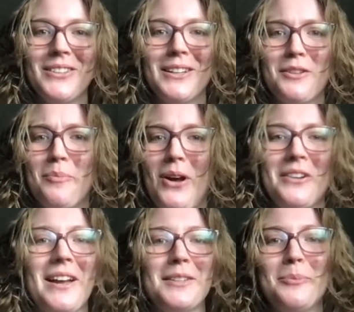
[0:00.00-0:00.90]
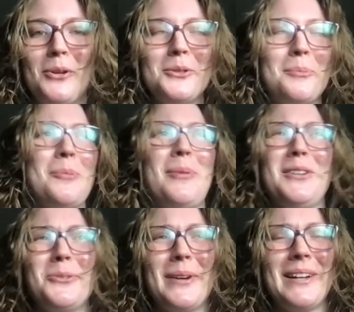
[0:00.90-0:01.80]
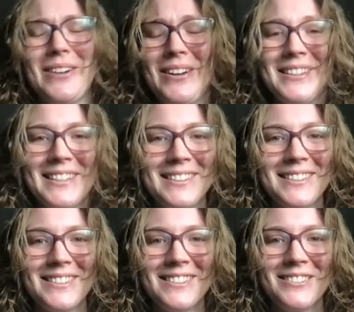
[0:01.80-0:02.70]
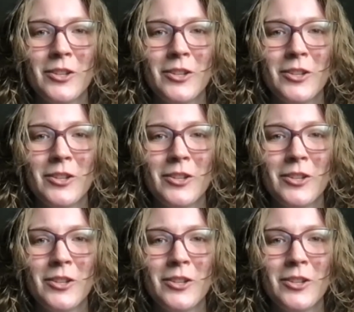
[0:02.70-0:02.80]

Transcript: like the podcast bros perpetuating nonsense?